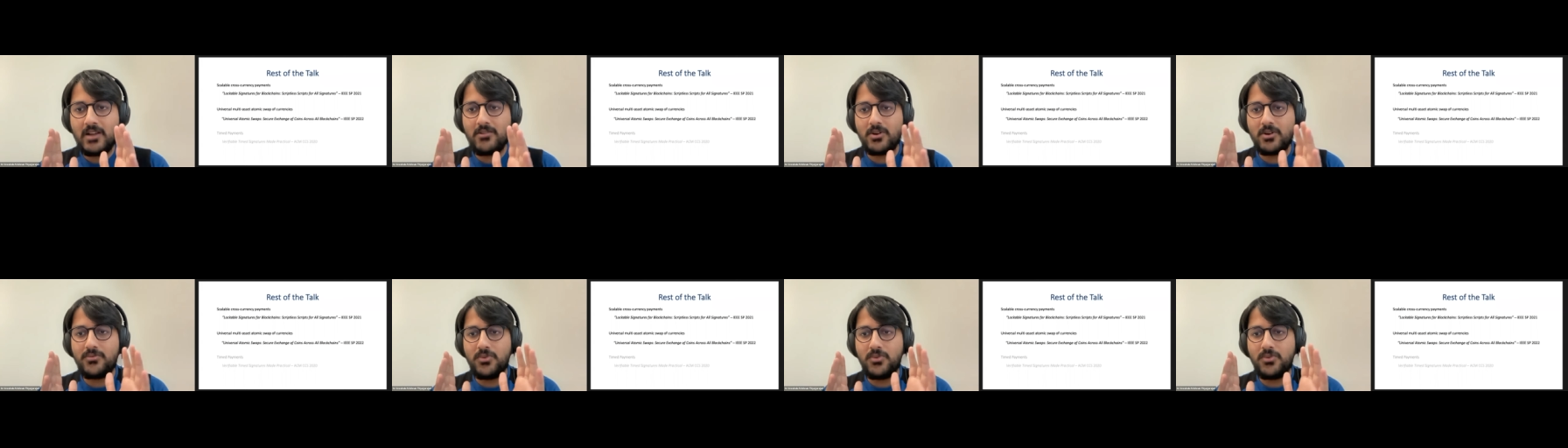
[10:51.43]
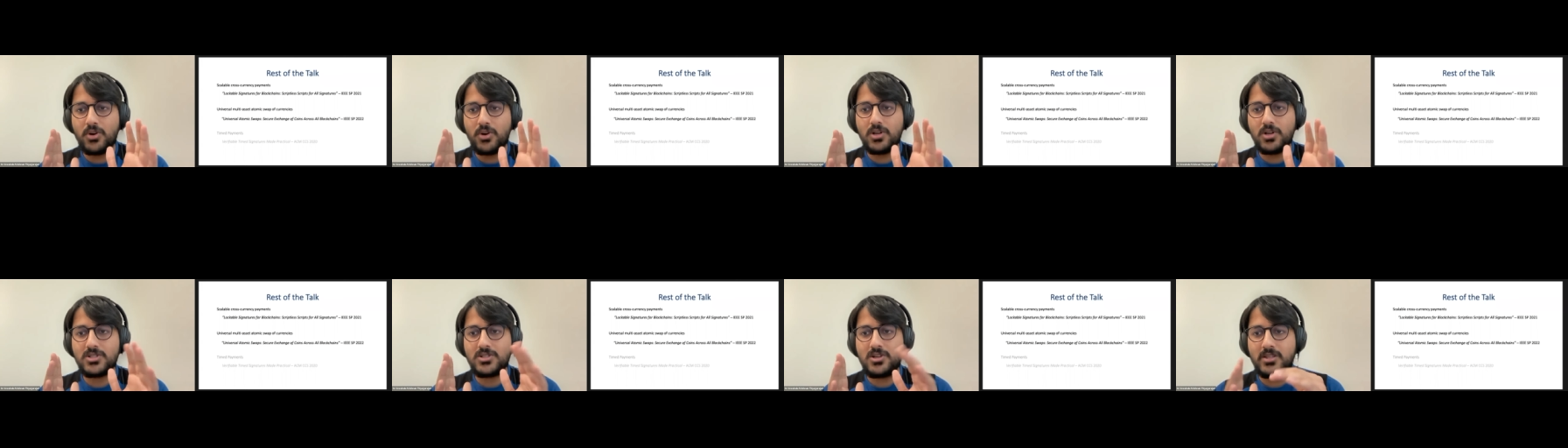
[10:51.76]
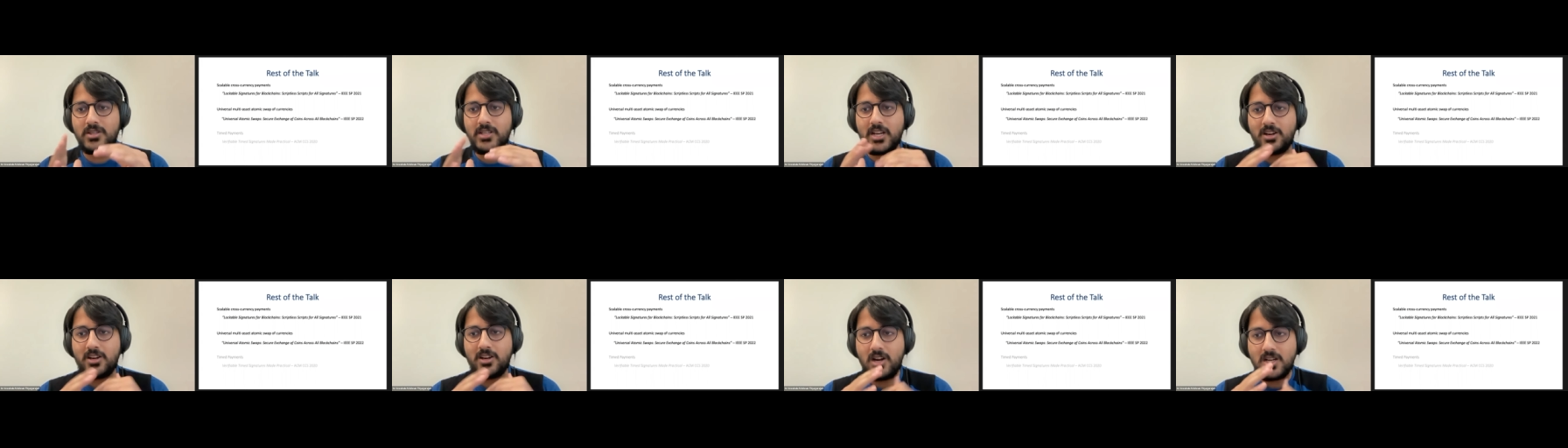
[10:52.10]
I will focus
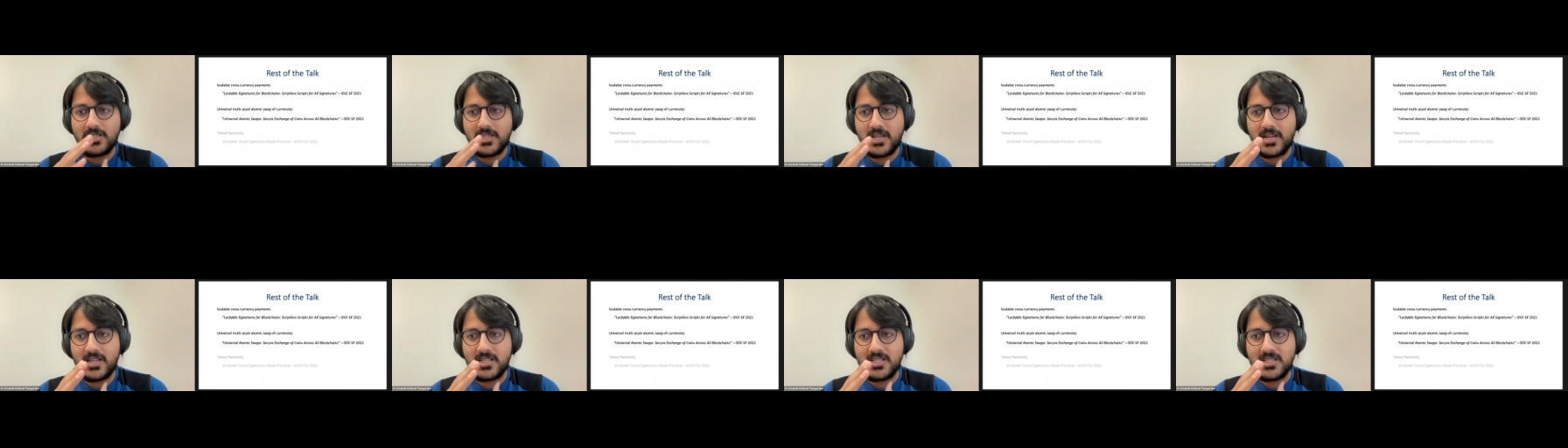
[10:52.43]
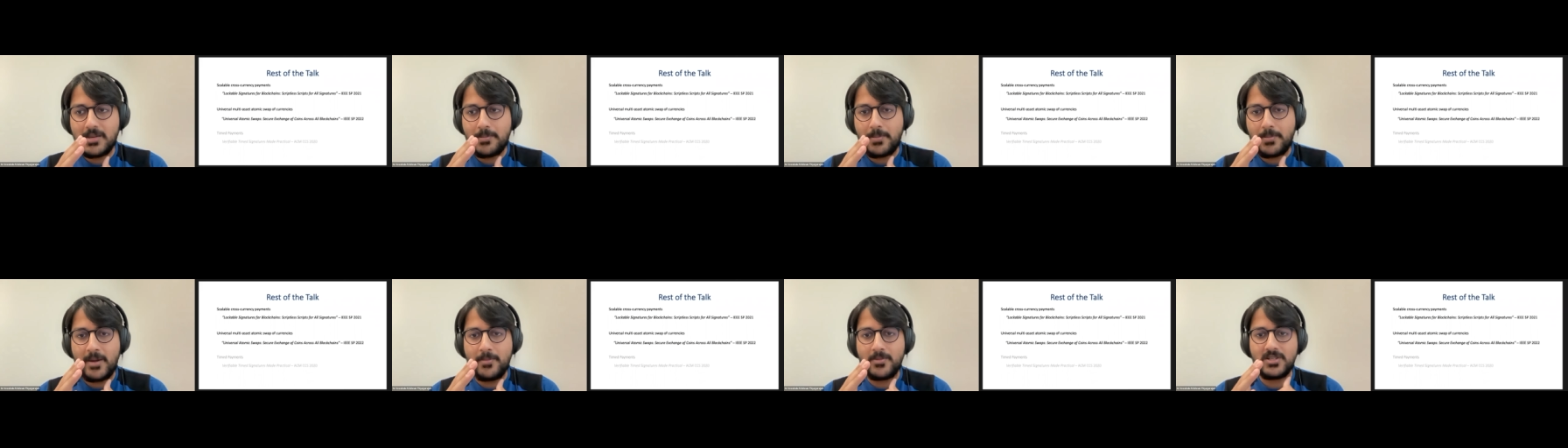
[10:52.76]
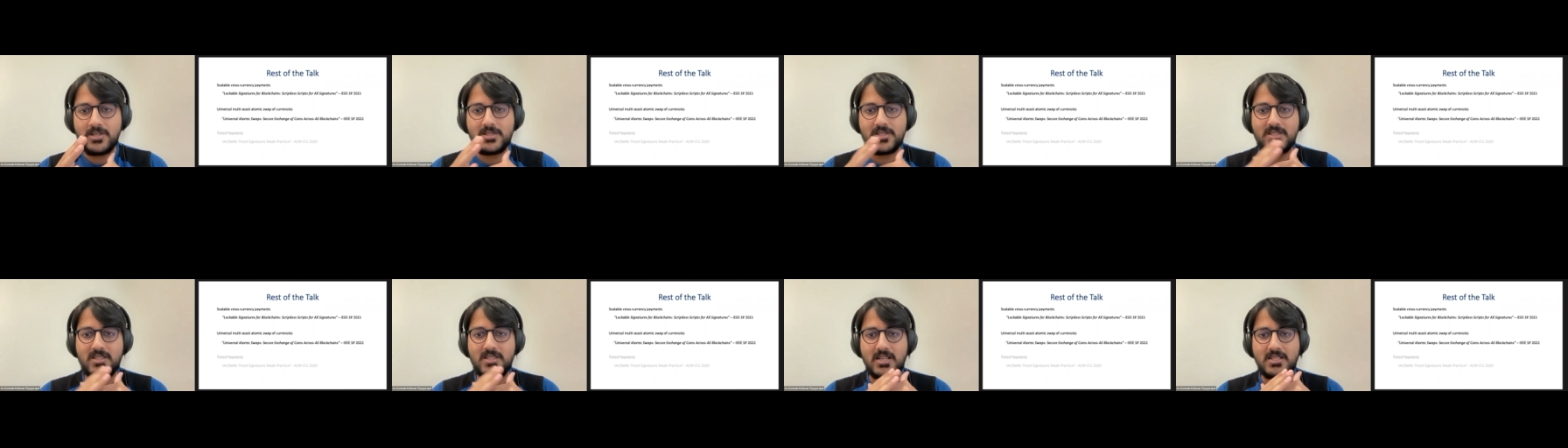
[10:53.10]
on the cross-currency
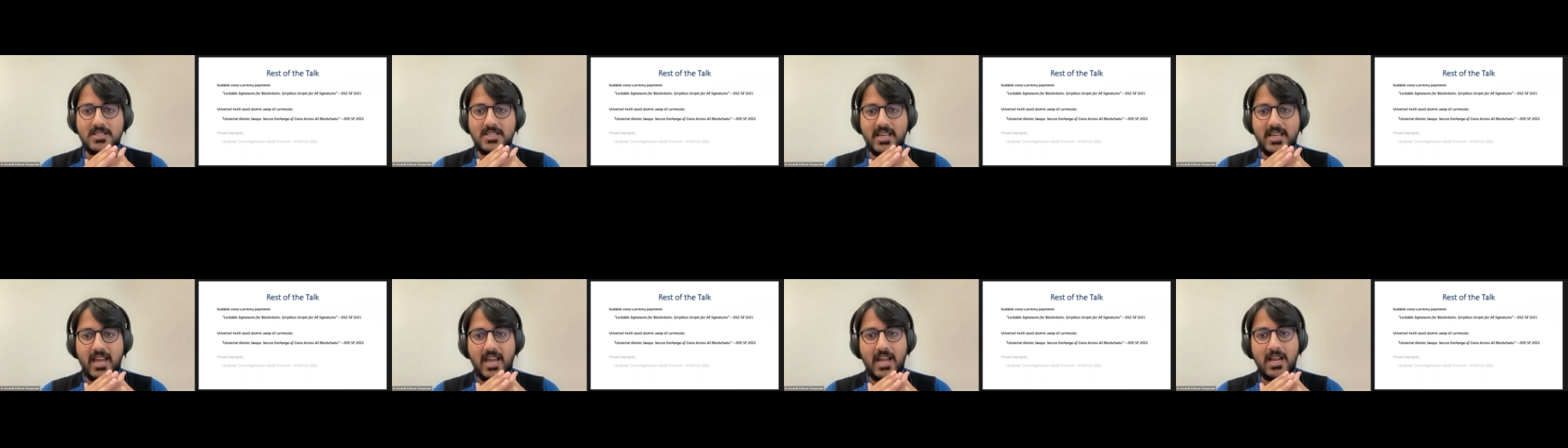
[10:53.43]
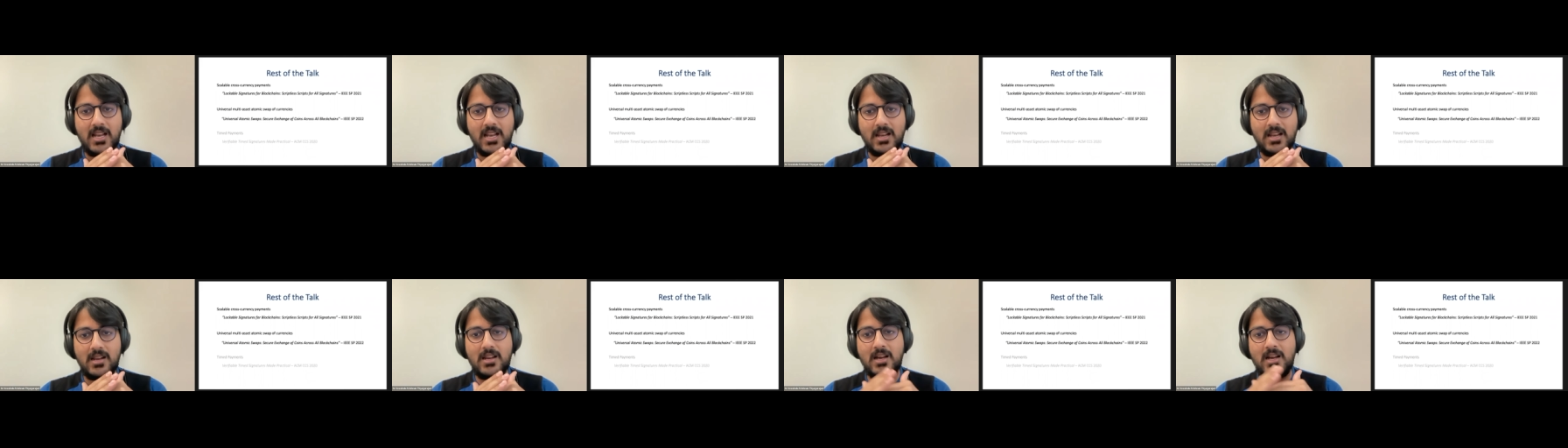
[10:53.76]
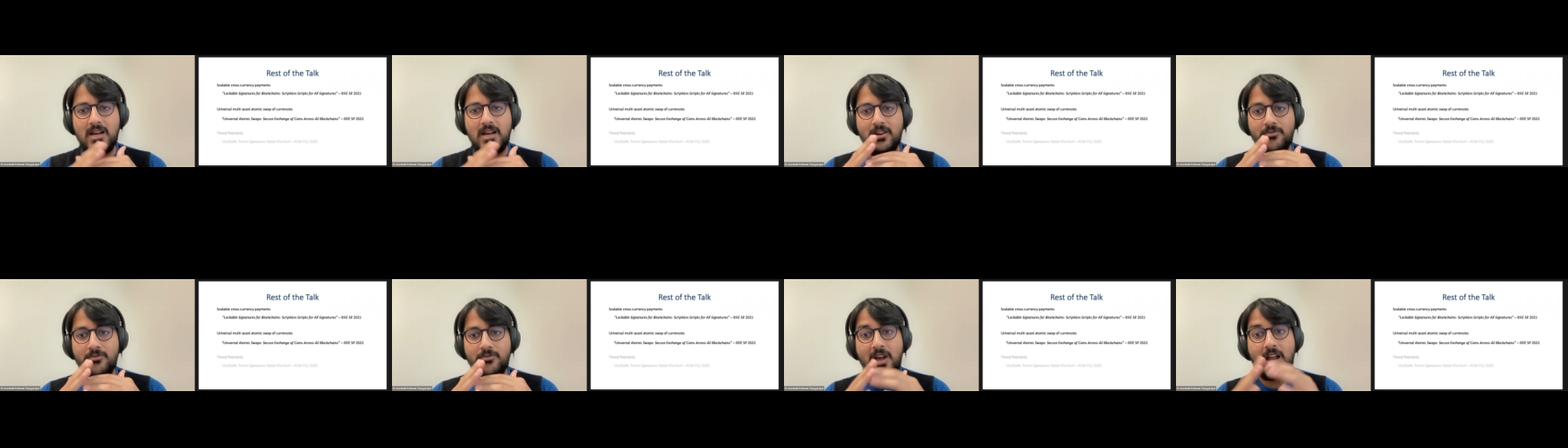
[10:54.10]
payments that scale
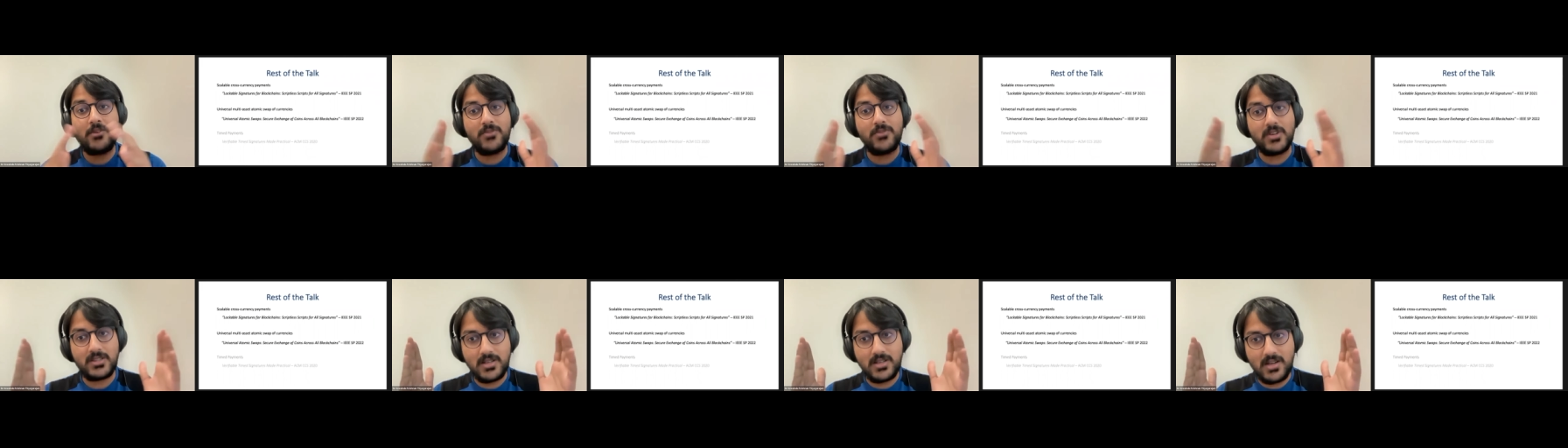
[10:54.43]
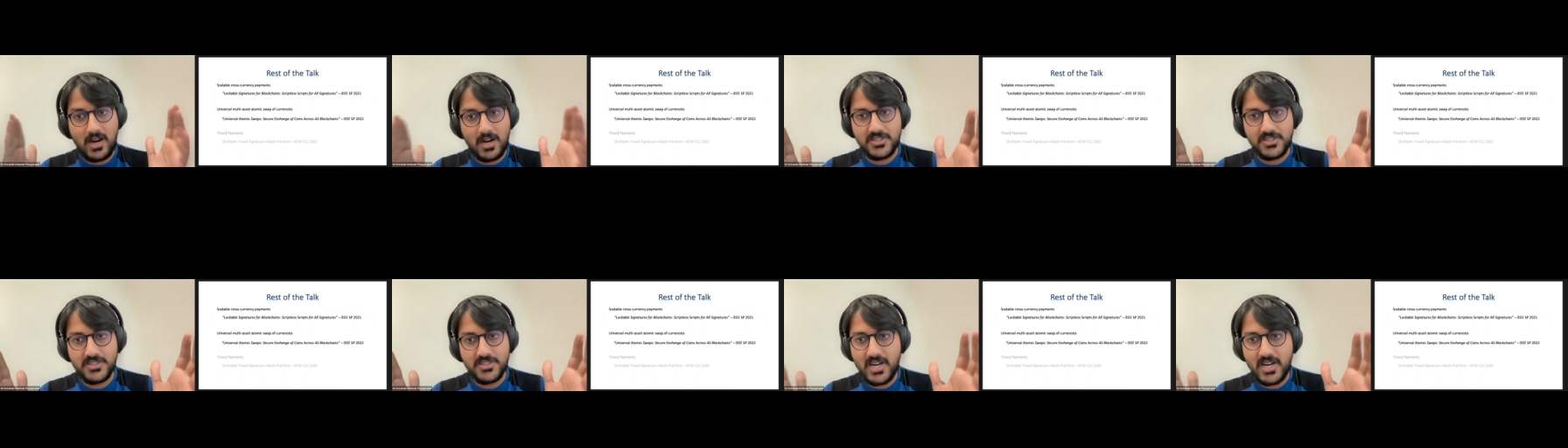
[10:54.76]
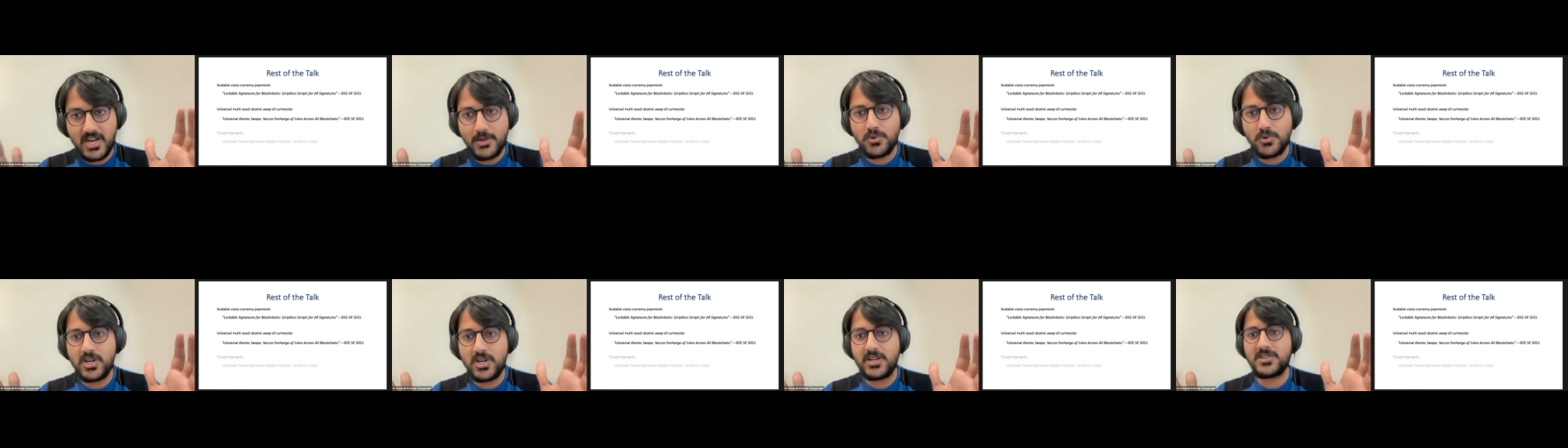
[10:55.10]
uh, well with large
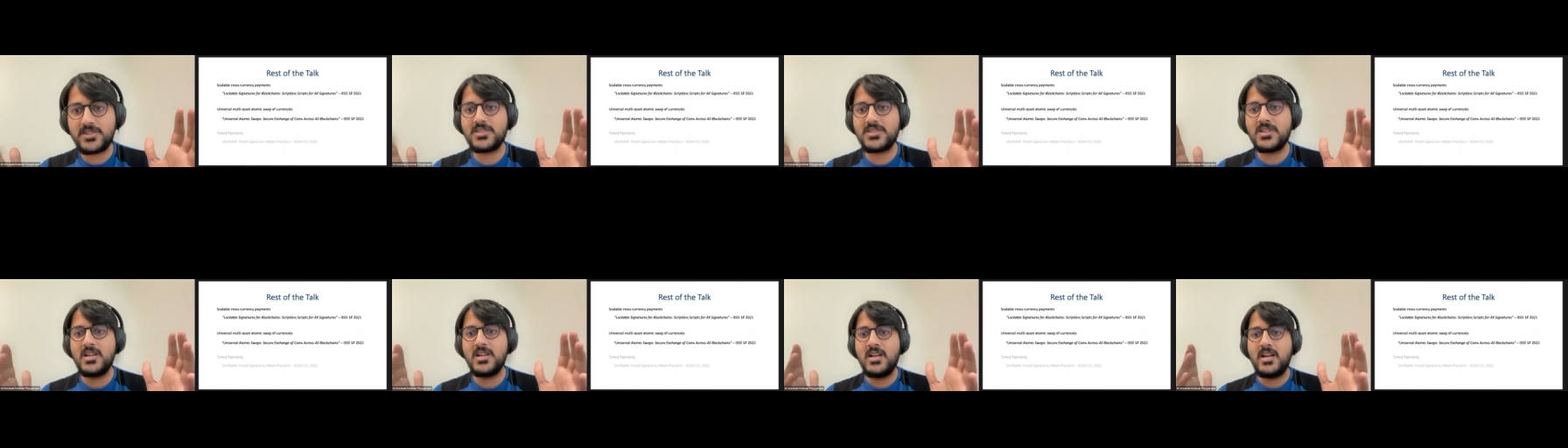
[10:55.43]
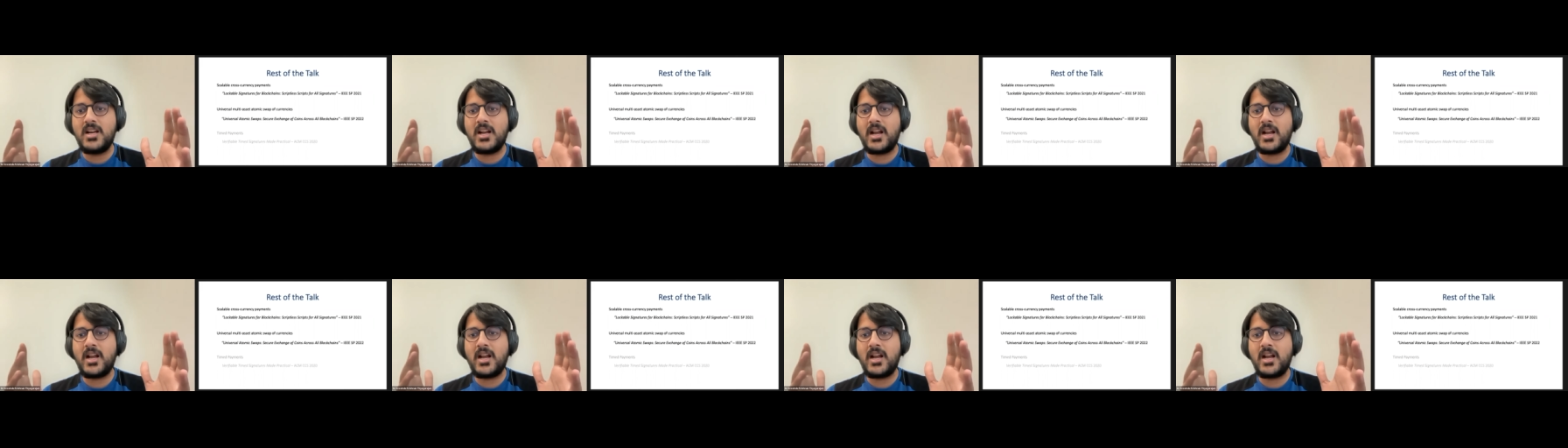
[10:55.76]
networks,